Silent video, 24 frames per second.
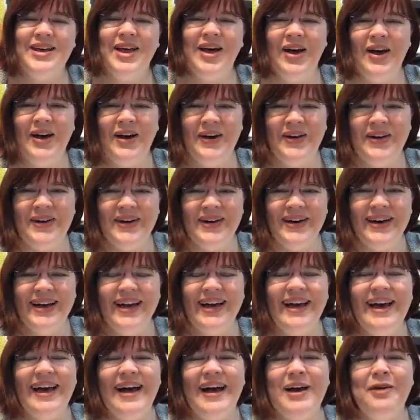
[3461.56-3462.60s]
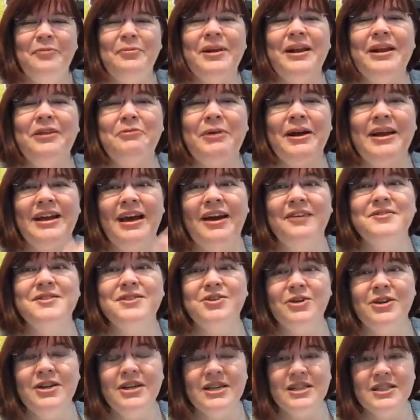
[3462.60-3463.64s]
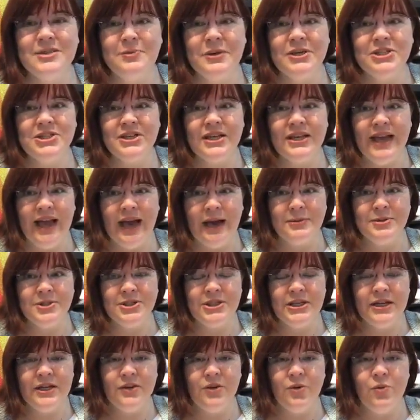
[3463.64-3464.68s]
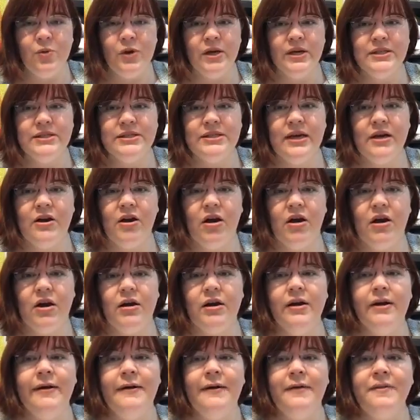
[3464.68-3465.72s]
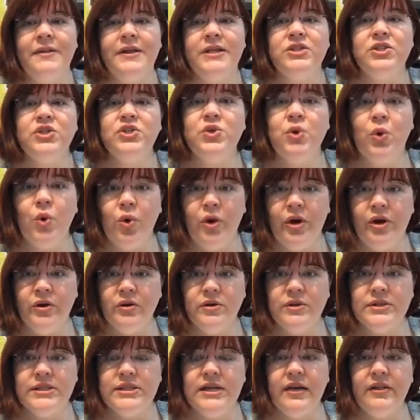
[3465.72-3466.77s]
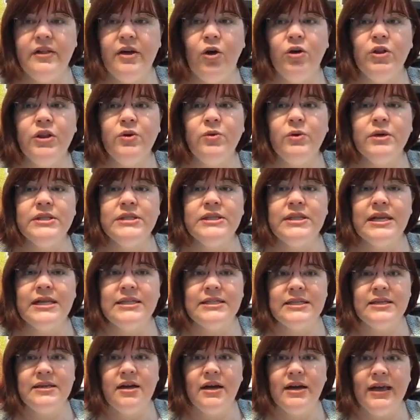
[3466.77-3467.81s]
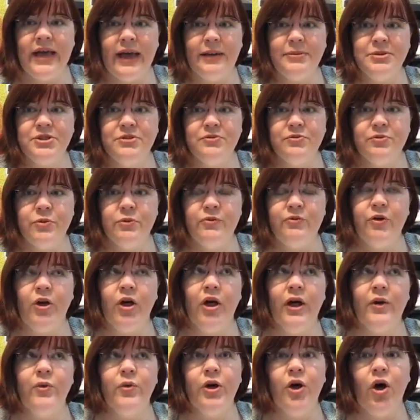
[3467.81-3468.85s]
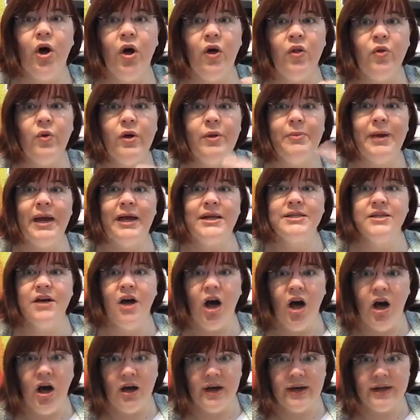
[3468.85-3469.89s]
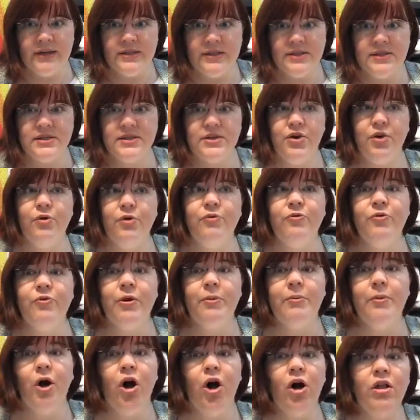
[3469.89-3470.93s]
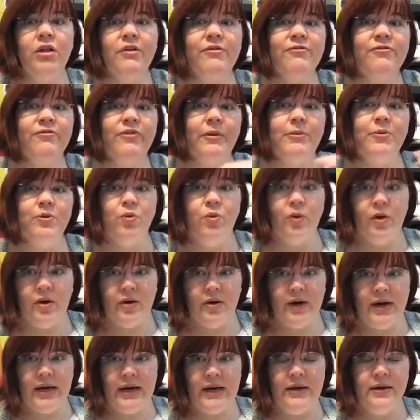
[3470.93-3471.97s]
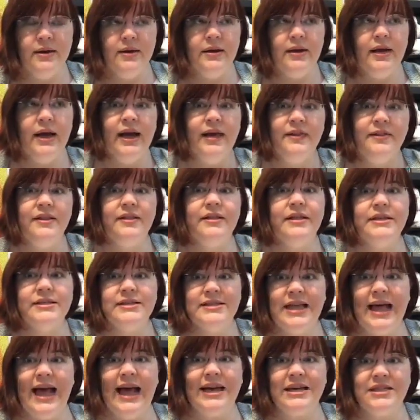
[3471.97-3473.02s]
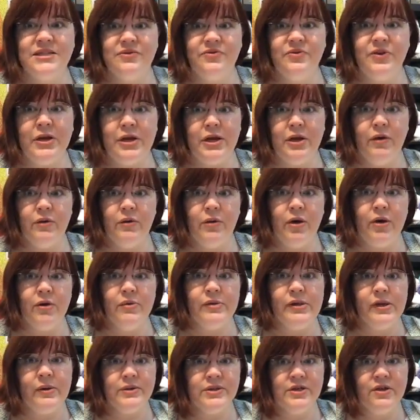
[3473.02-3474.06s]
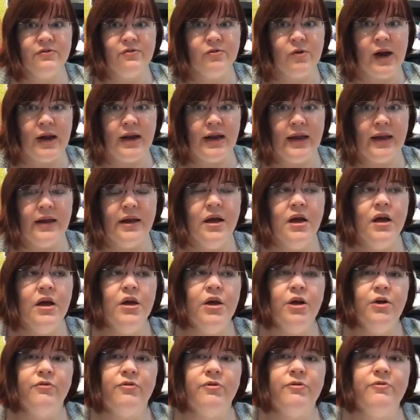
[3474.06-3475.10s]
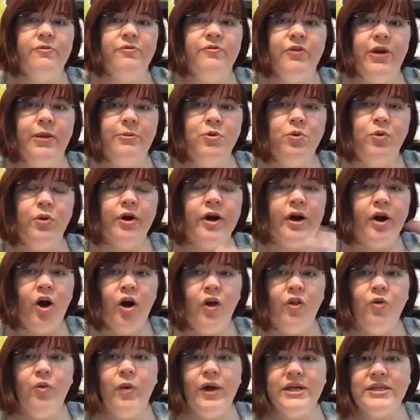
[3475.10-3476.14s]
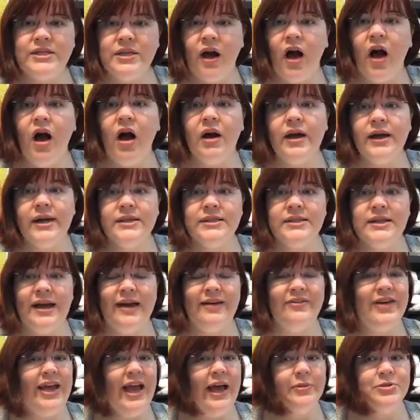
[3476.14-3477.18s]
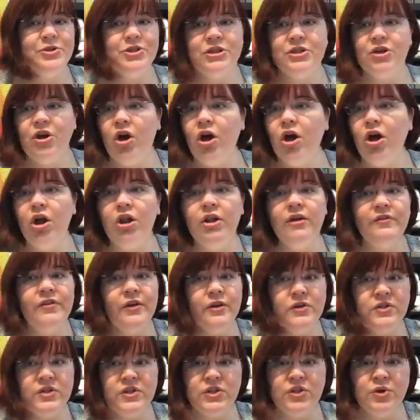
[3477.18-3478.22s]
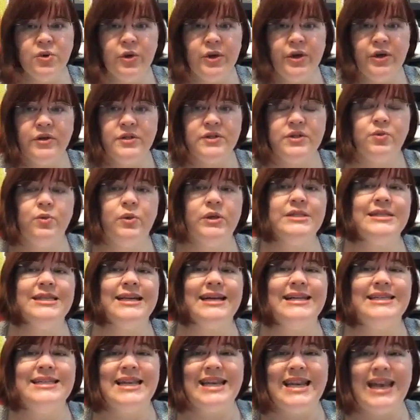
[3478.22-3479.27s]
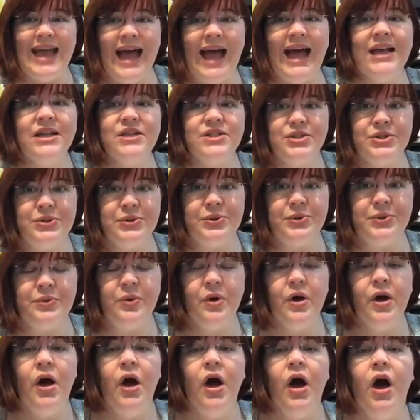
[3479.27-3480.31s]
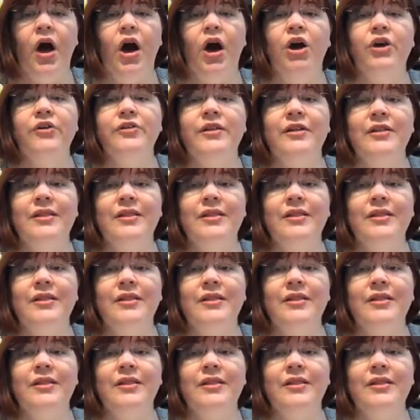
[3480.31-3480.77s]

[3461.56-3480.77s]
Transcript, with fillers: So, uh, but anyway, yeah, I've started especially captioning the ones that are the tutorials. Now, the only ones that I did not caption from the fall, I went all the way back to August. So from all of February and then this last video on, um, that was on Friday from February all the way to August, I've captioned all of those tutorials, the ones that I did not do are the